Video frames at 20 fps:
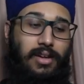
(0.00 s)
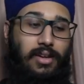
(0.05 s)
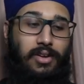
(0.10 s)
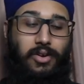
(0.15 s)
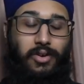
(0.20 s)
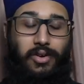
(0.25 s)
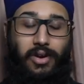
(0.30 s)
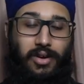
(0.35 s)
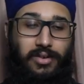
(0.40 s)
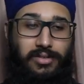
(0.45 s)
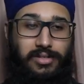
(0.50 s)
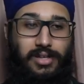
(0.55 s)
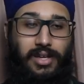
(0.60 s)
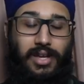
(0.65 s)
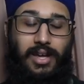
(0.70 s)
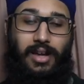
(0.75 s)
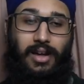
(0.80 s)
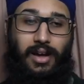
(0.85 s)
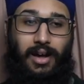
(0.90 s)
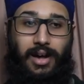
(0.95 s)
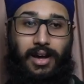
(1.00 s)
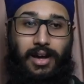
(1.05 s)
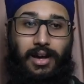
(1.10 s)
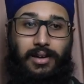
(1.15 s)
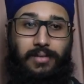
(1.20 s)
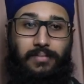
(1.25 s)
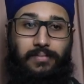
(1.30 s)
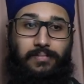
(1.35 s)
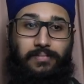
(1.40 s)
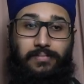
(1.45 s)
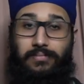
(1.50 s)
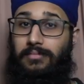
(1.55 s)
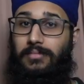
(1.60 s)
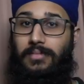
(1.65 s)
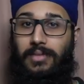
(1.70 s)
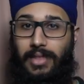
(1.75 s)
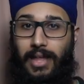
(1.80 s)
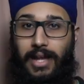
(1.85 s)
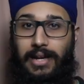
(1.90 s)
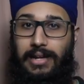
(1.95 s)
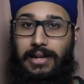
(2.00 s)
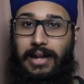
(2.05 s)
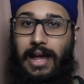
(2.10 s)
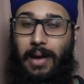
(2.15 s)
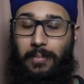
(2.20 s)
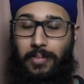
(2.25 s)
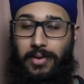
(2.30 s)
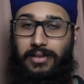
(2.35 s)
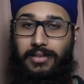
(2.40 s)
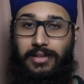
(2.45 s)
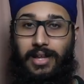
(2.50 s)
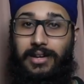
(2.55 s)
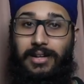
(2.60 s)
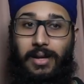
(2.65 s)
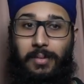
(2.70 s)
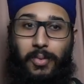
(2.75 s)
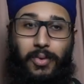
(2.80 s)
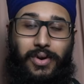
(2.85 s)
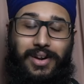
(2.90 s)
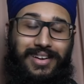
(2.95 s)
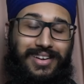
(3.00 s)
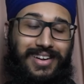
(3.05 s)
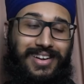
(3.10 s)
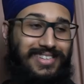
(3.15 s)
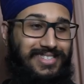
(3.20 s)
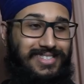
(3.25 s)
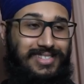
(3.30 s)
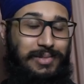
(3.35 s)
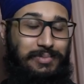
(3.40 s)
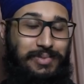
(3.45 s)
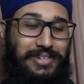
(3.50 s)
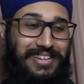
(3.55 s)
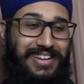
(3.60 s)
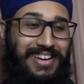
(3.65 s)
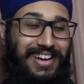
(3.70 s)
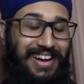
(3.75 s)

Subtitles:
Who knows? That didn't happen. You end up winning. It's stupid.